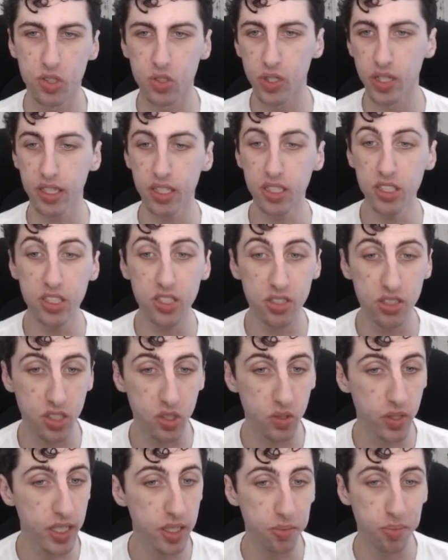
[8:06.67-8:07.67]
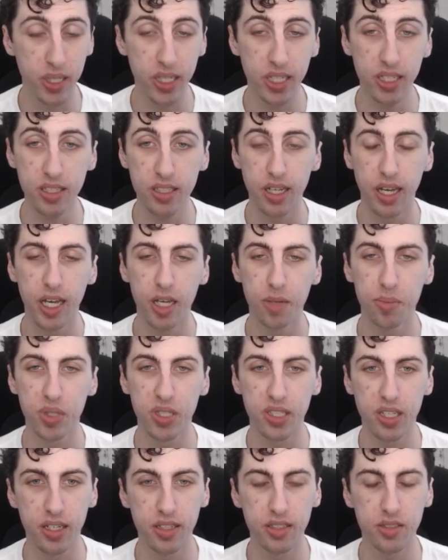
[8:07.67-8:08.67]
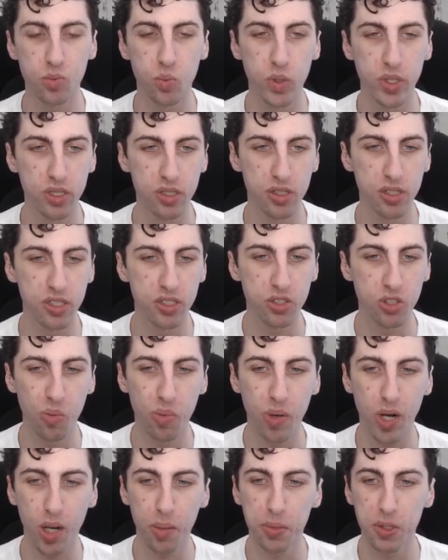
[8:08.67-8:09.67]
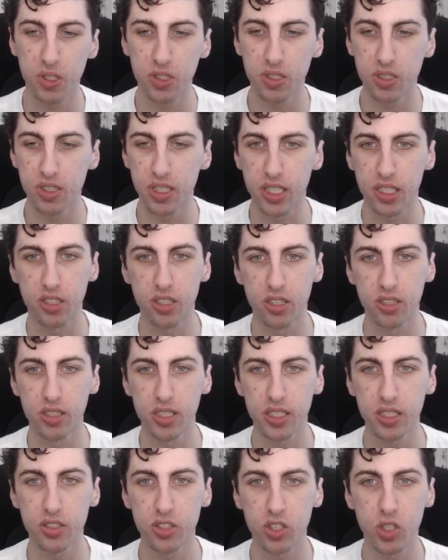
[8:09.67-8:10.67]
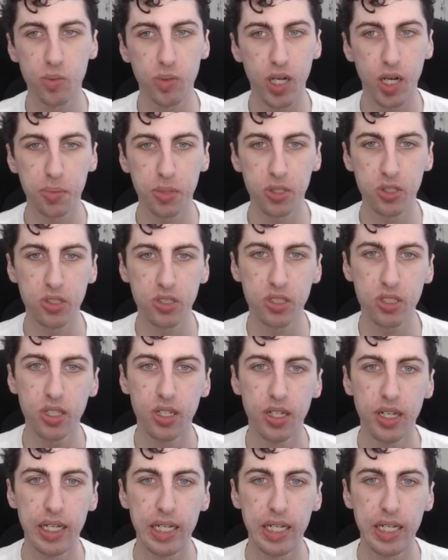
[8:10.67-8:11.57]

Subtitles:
So I think she's a great pick, because Wizard is so popular and Guardian is so popular.